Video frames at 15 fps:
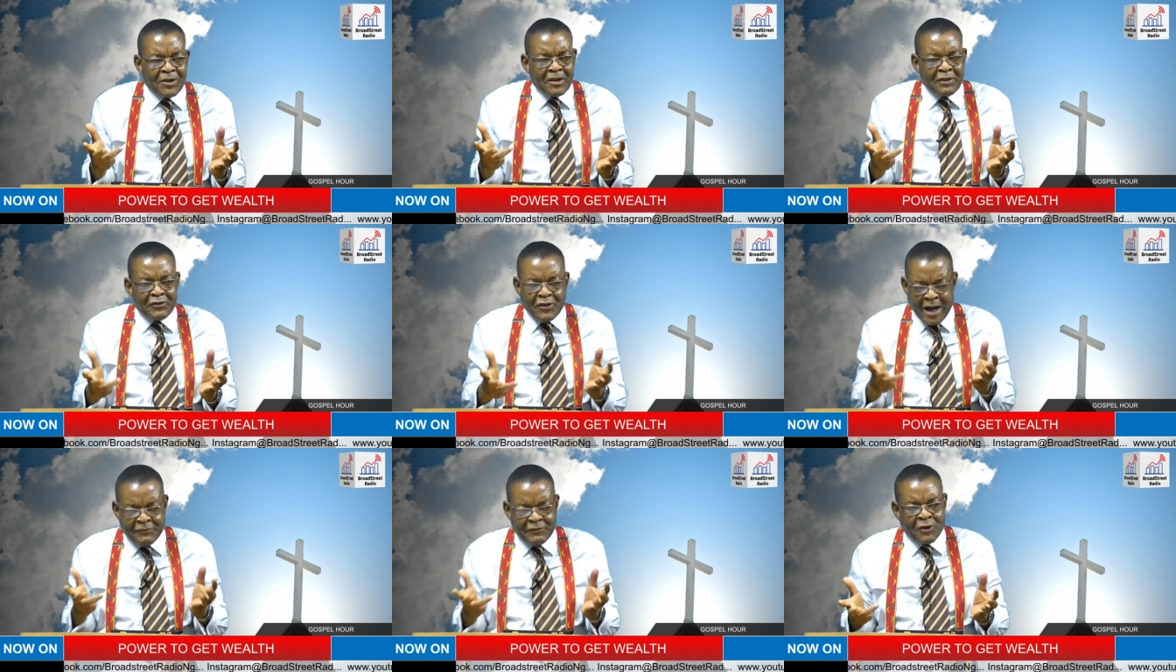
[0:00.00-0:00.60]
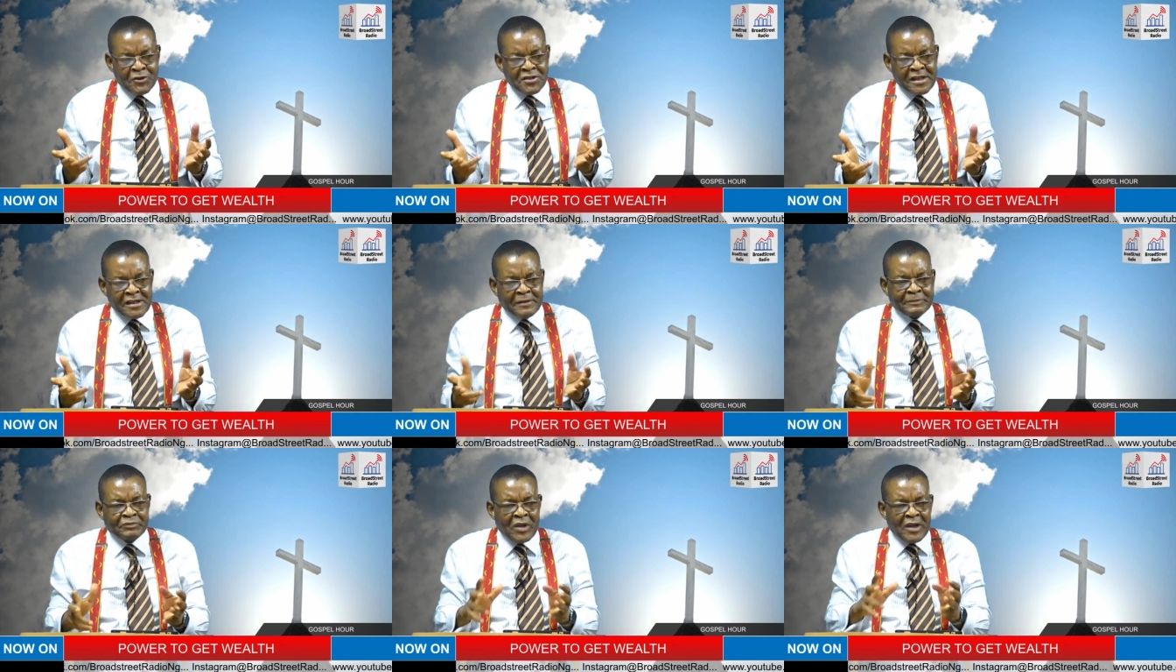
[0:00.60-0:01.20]
If you have not
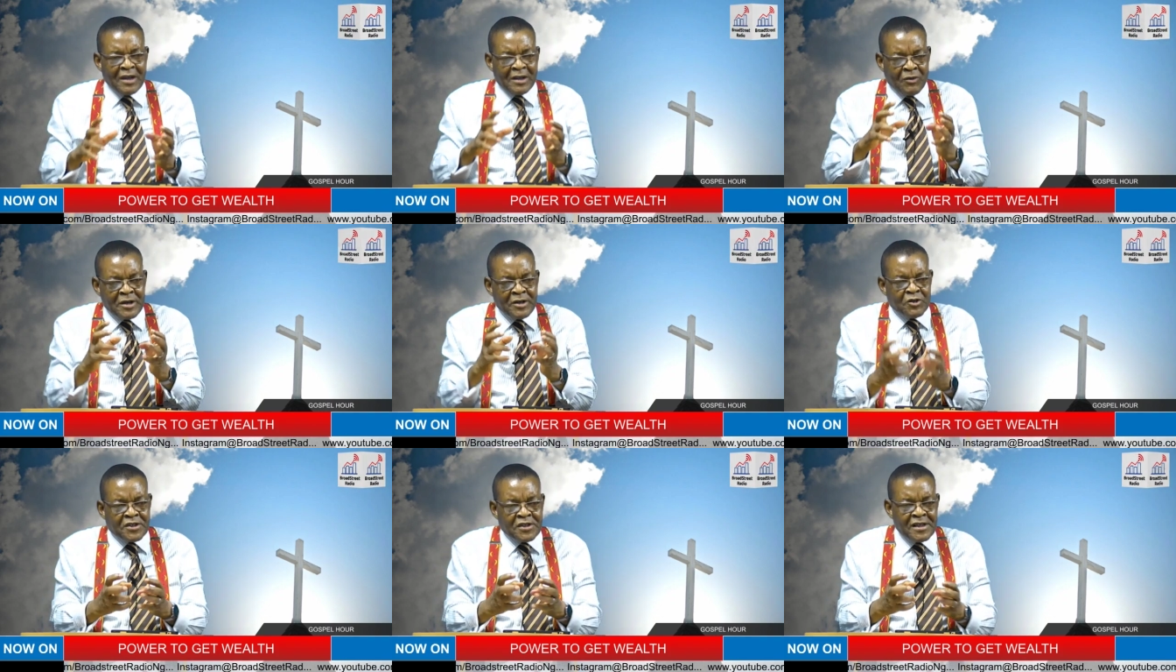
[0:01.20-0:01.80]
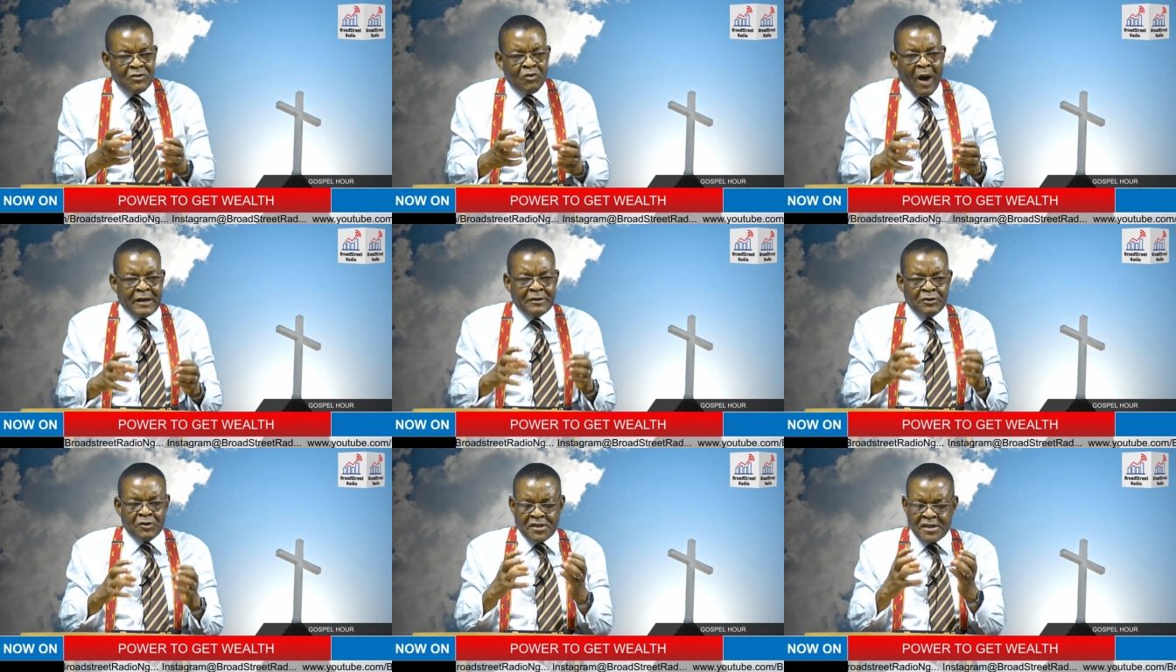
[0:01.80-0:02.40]
seen, when you see one,
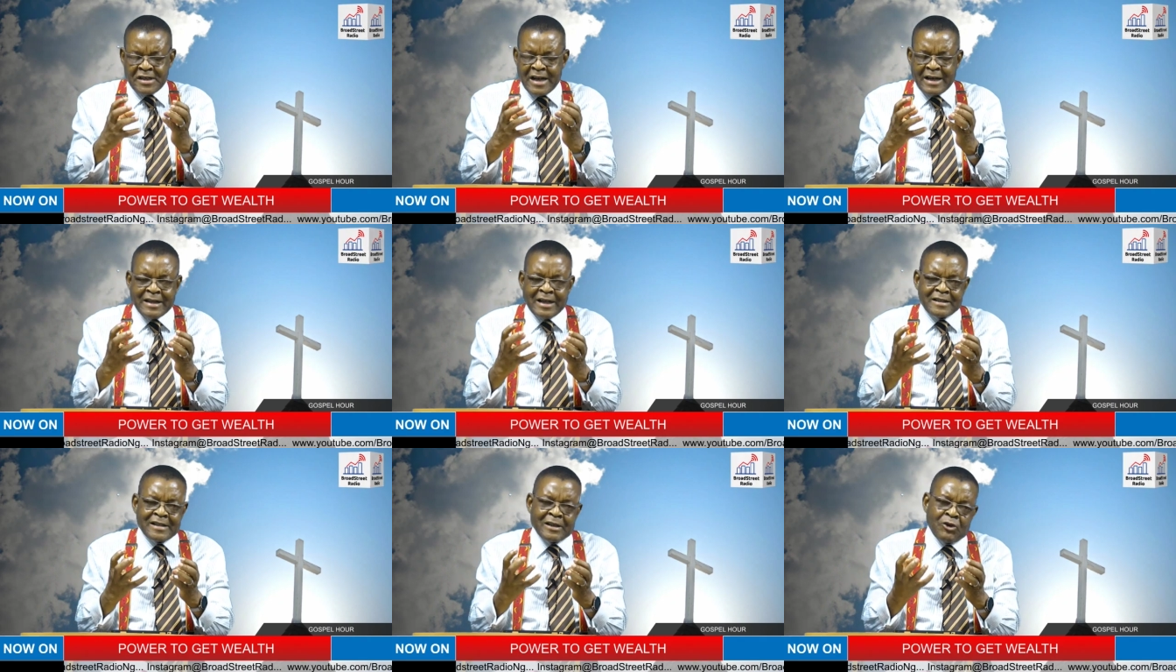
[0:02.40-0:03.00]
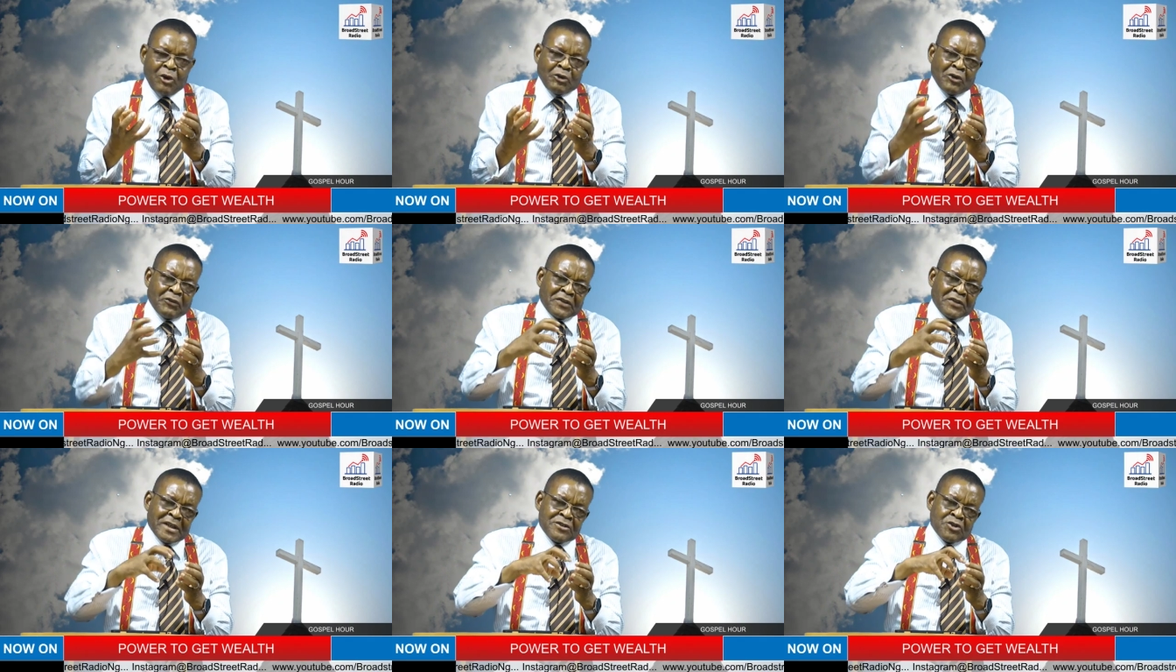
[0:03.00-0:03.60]
you see that there's a lot of
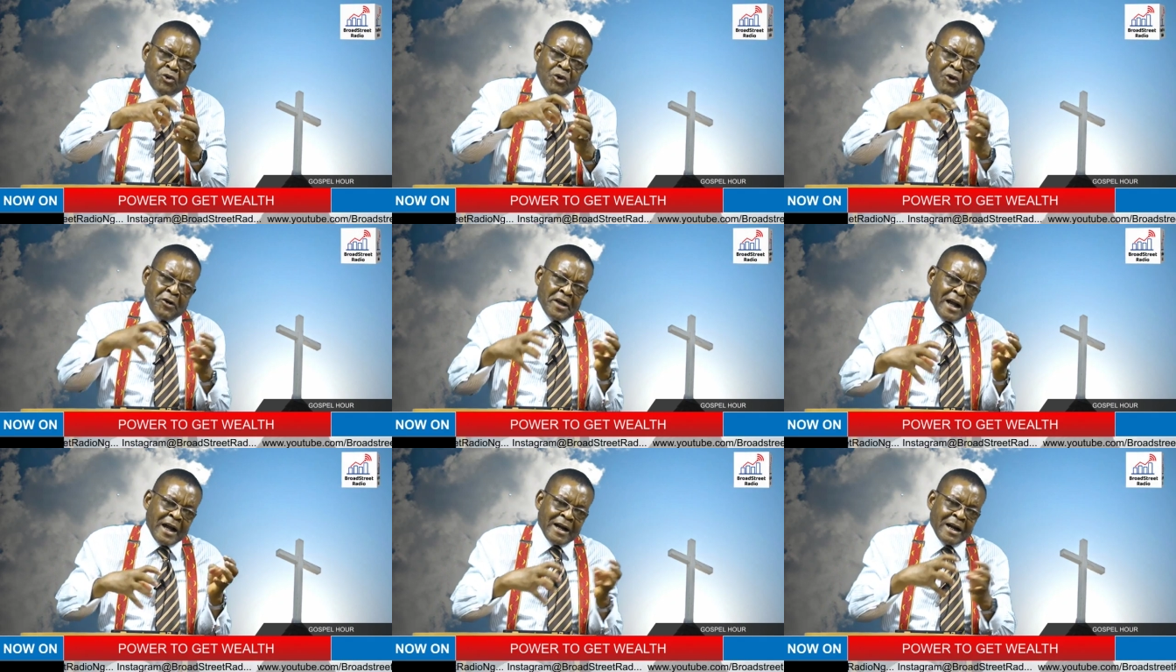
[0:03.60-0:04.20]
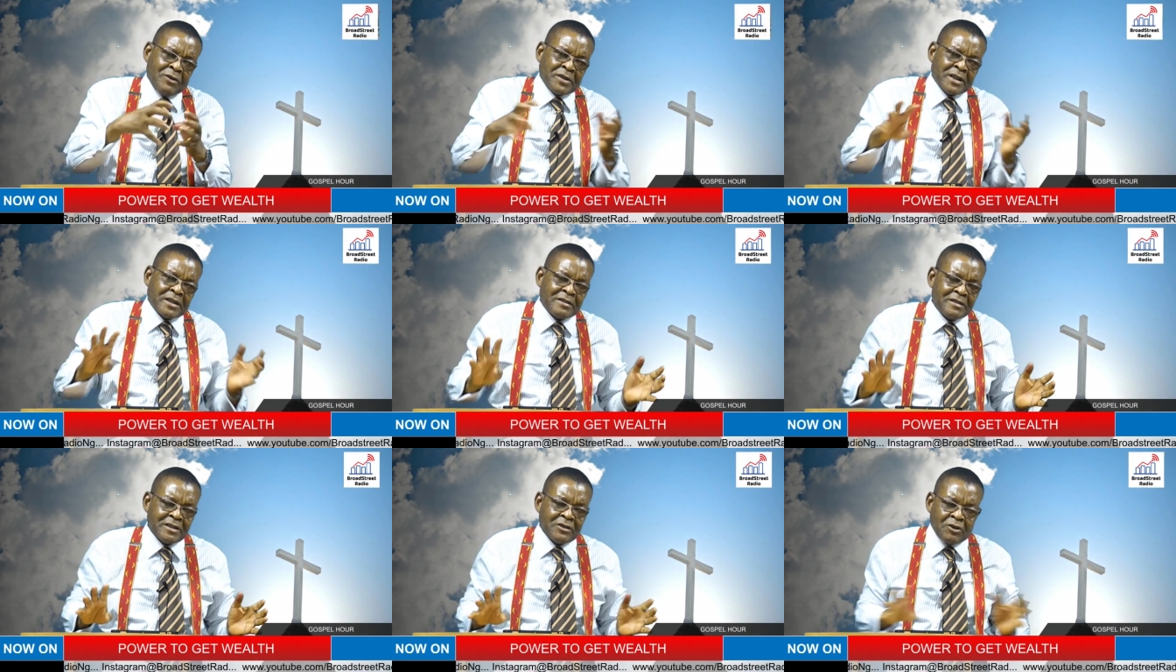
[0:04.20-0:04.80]
things clogging around it.
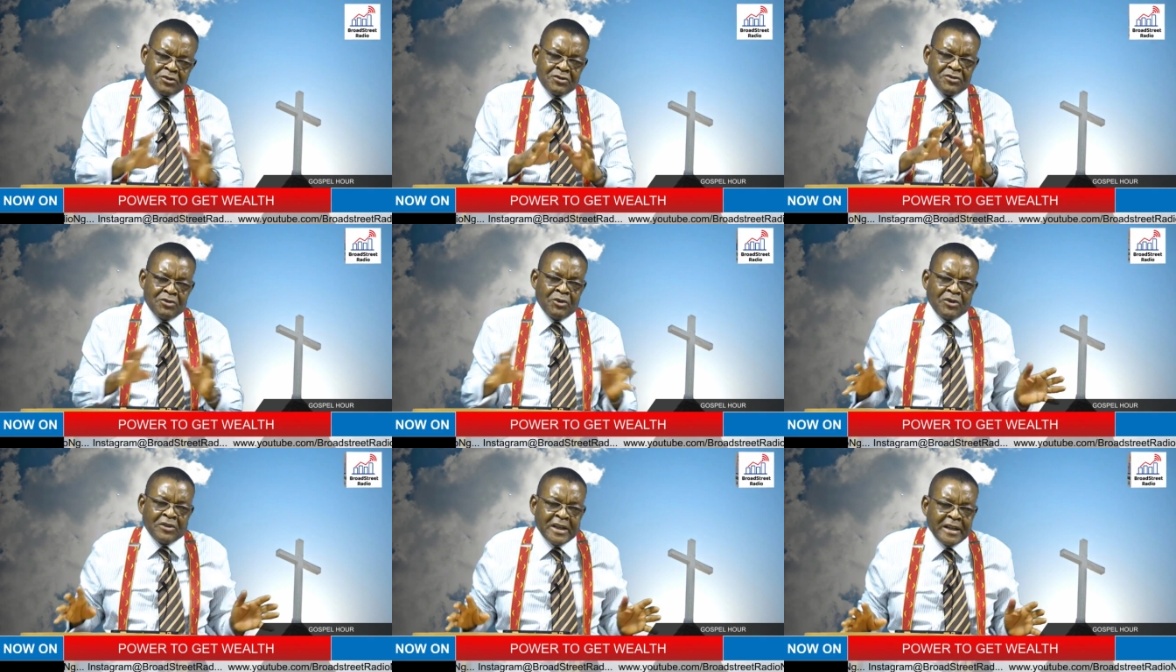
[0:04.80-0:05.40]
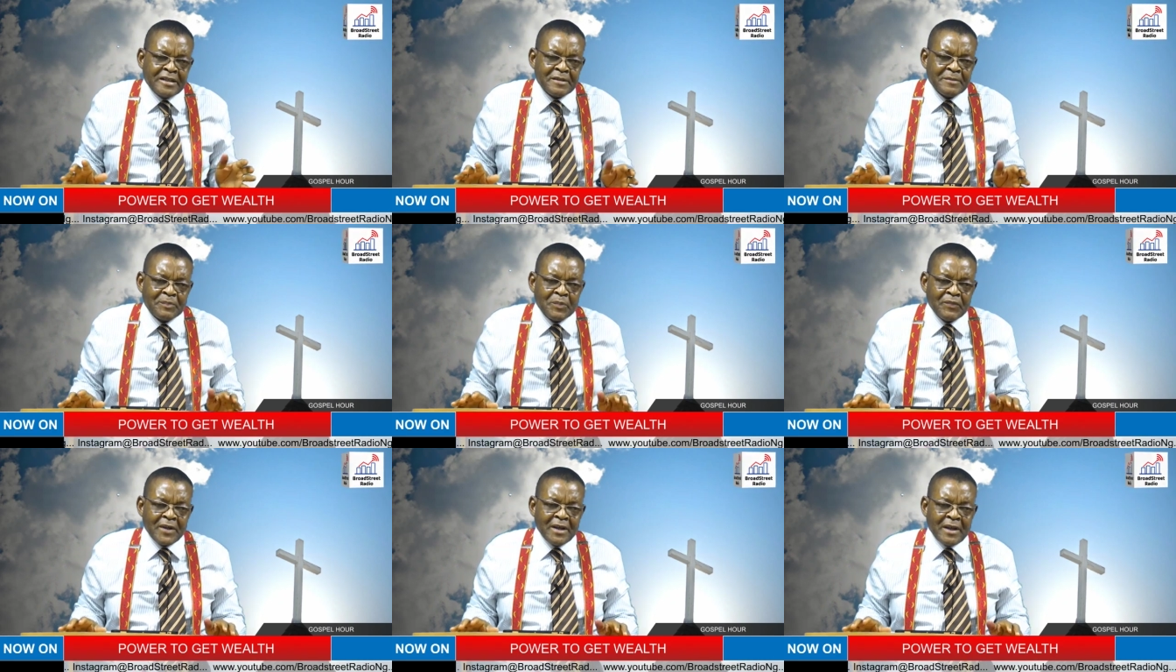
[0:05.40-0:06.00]
It doesn't look neat
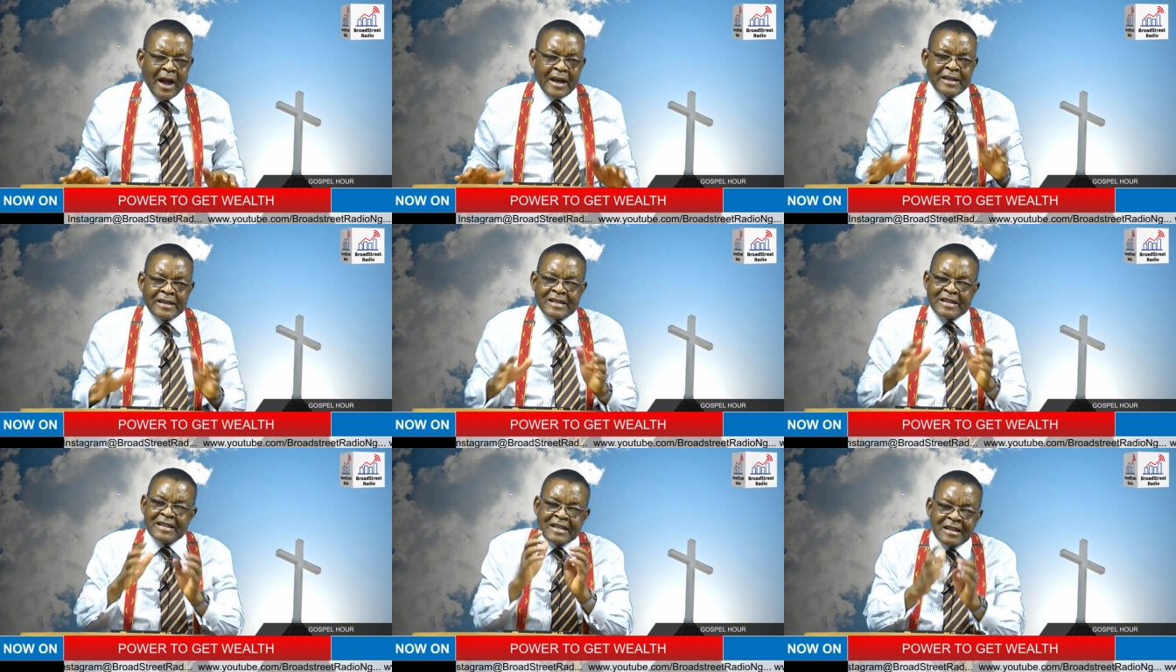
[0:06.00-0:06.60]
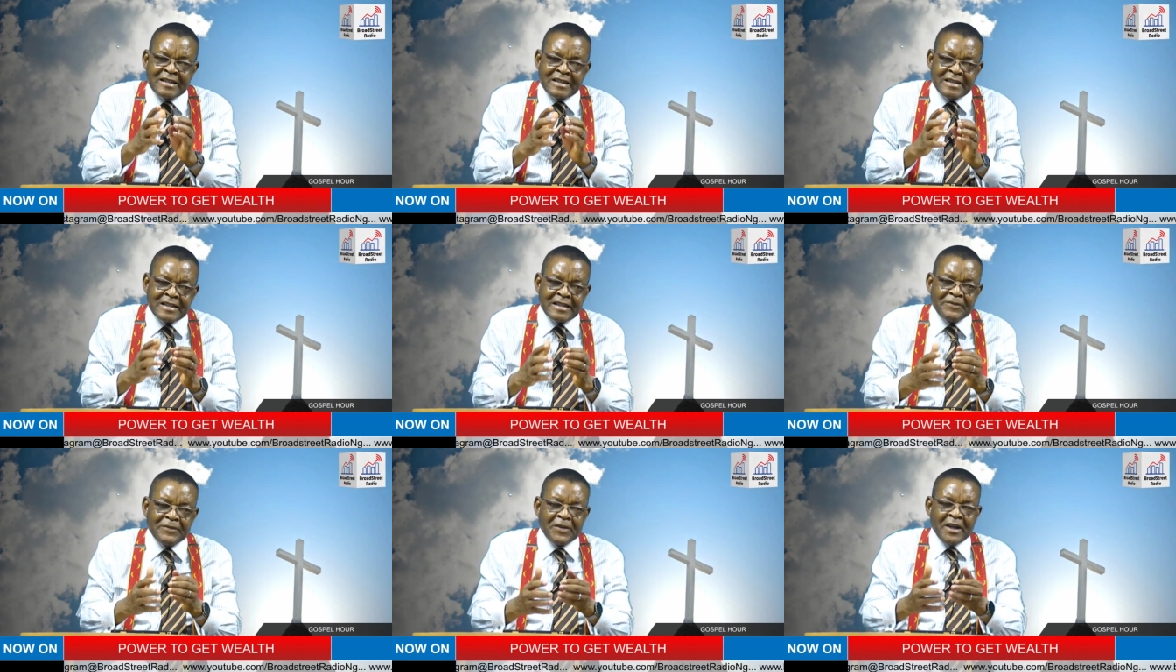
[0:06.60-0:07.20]
and it's
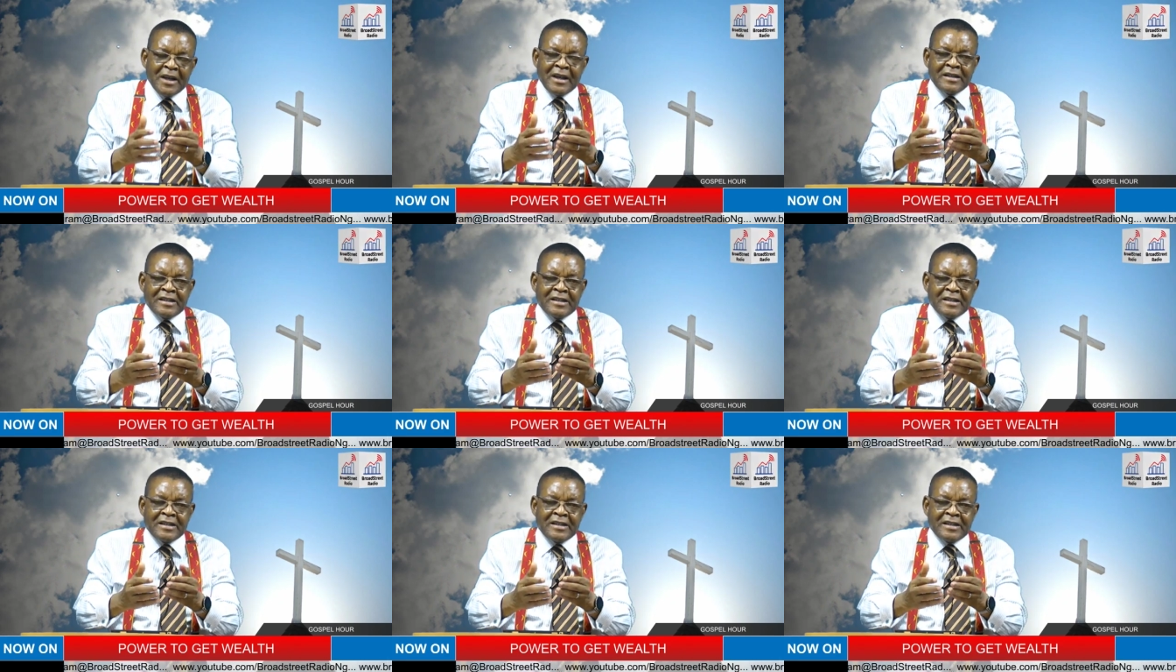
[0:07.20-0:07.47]
insensitive till